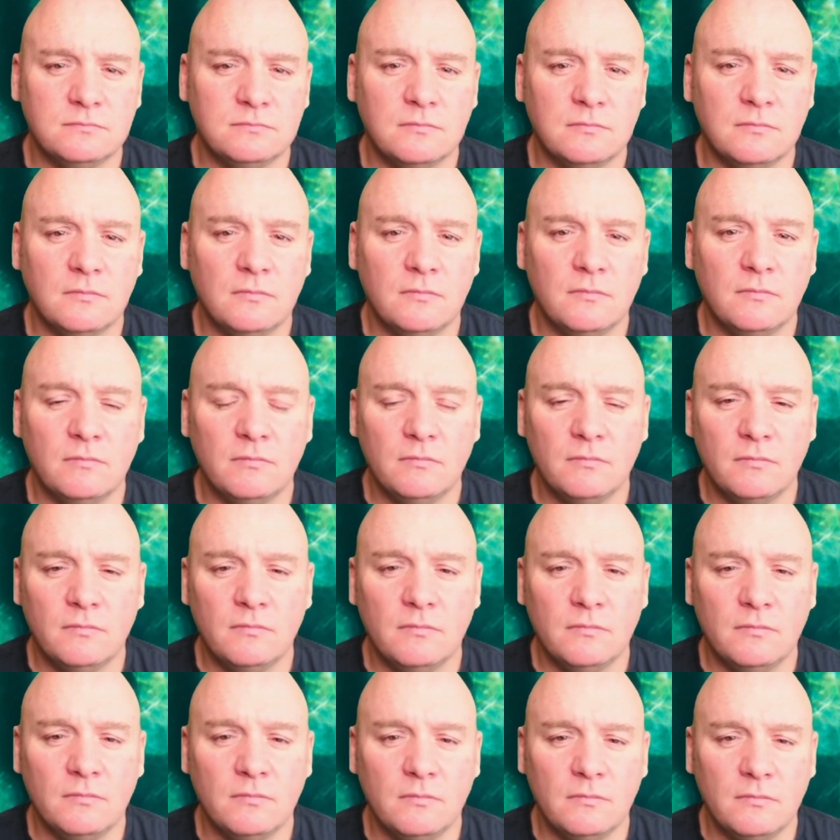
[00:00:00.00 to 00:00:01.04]

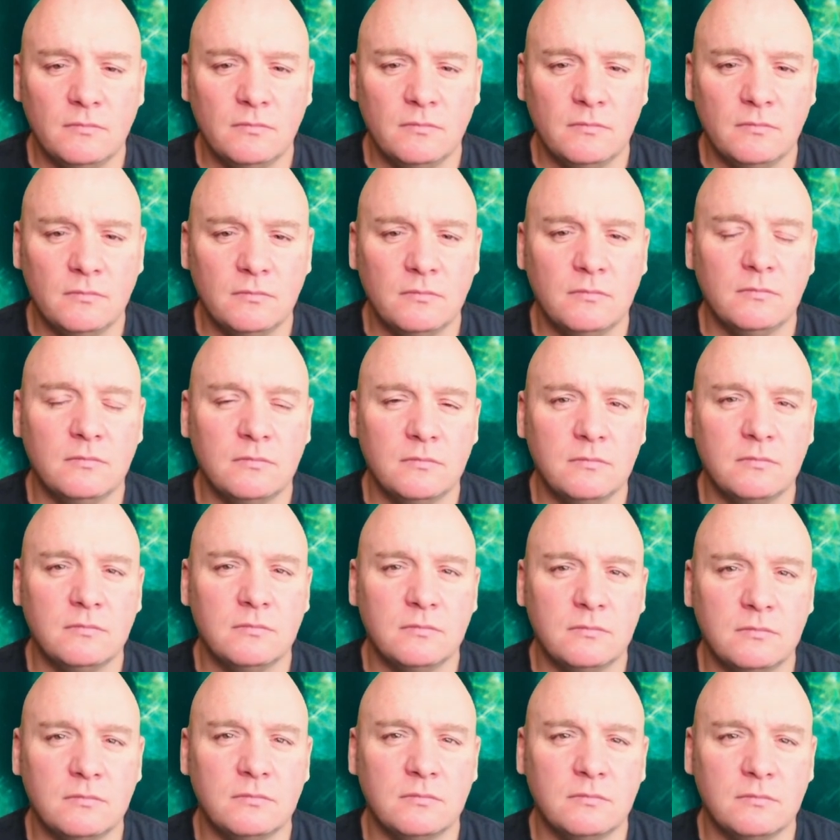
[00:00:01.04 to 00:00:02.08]

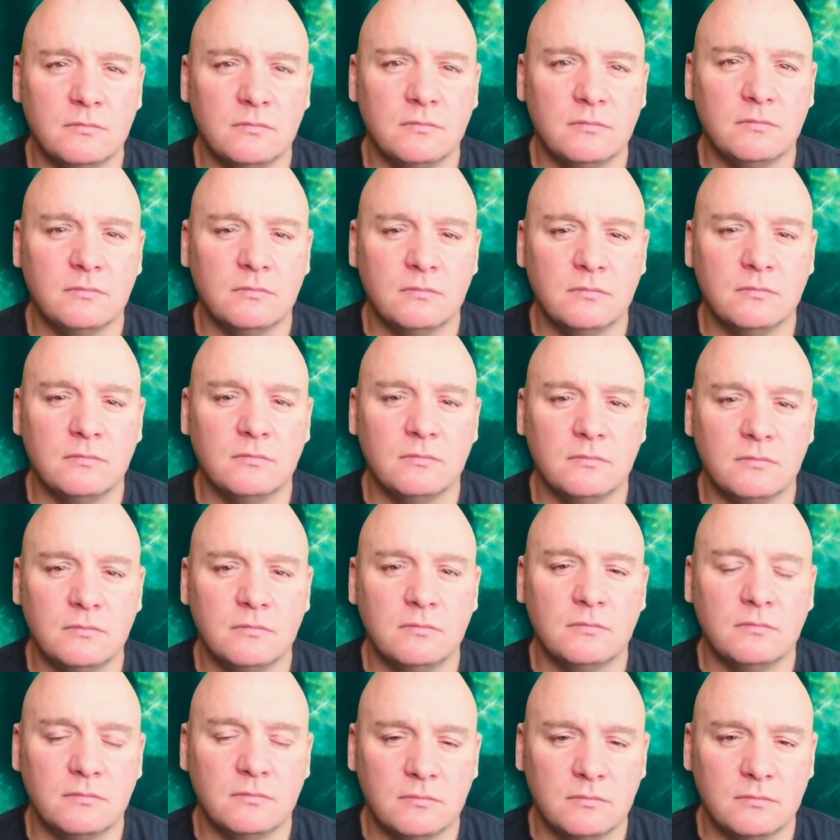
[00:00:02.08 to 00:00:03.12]

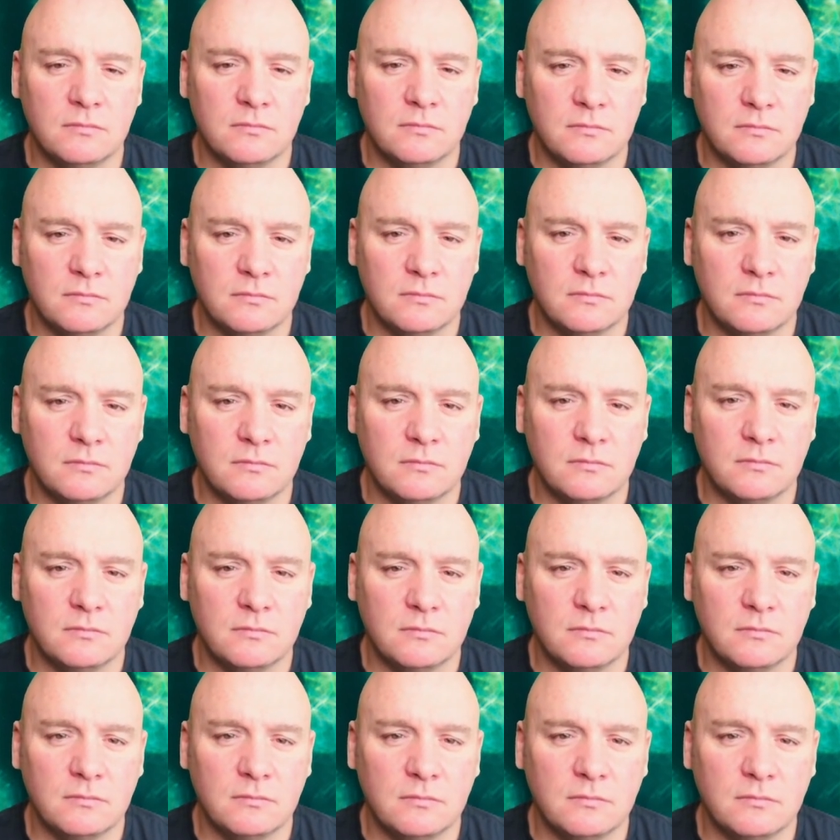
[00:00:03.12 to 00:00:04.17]

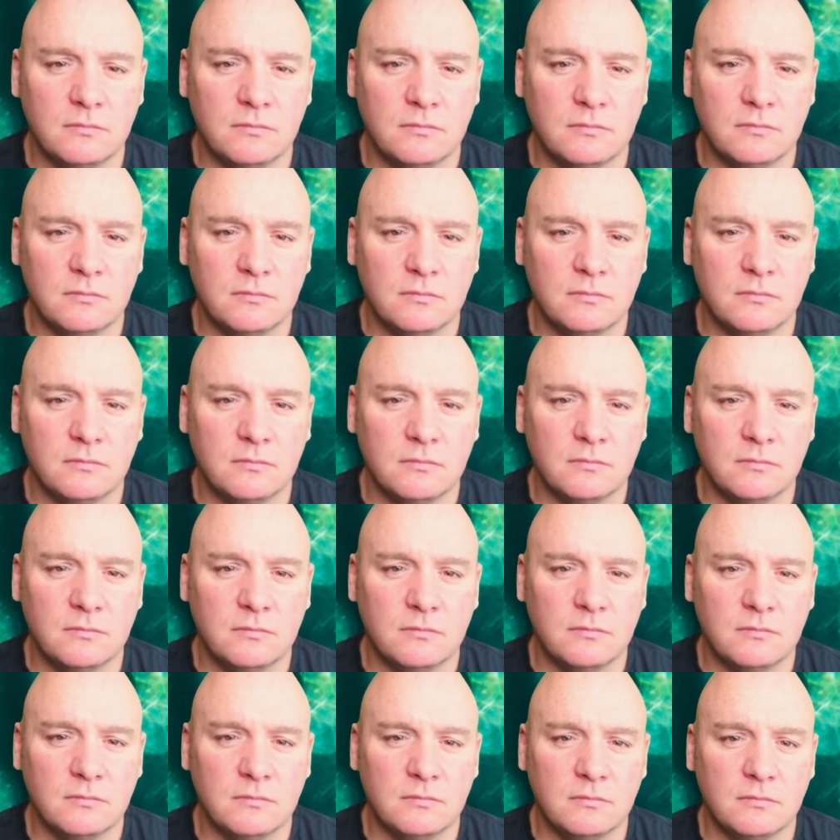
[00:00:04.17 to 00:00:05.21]

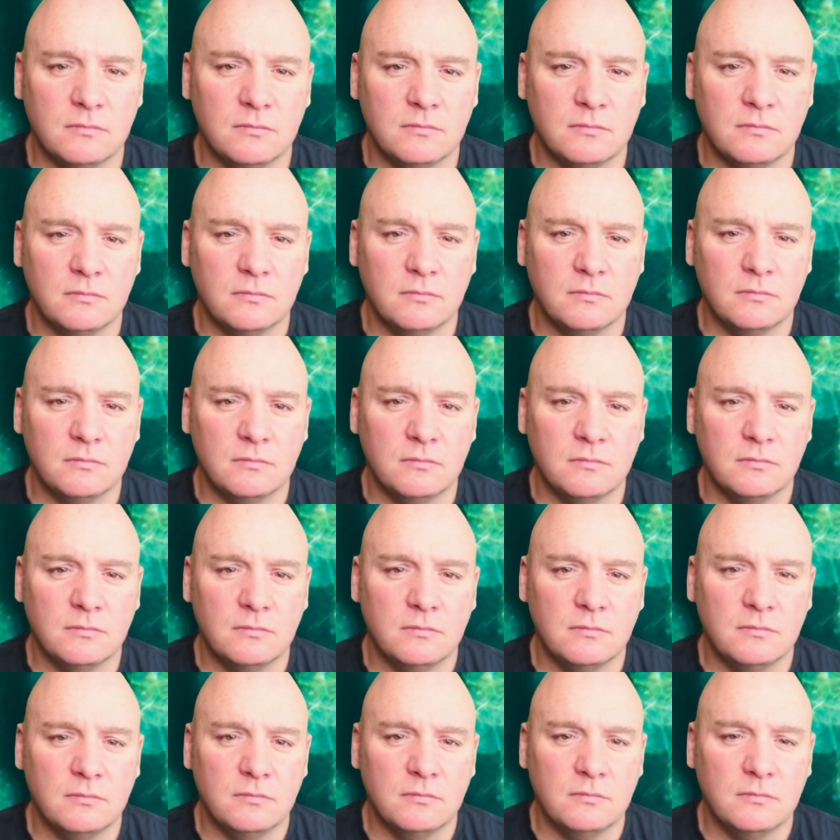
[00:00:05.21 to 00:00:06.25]

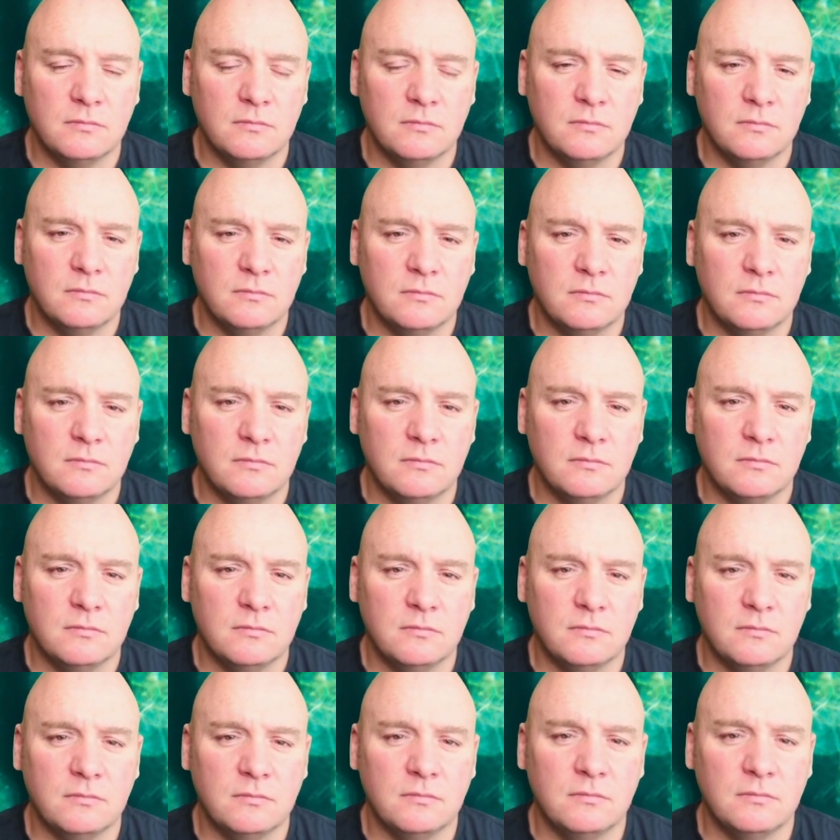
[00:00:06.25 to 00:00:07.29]

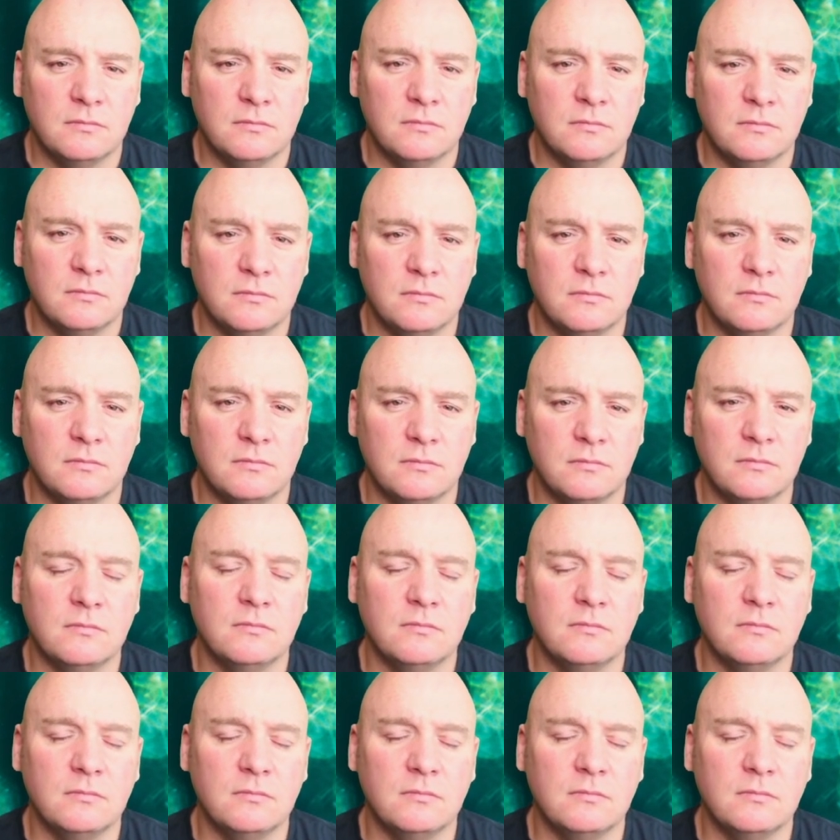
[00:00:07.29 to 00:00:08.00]
(not speaking)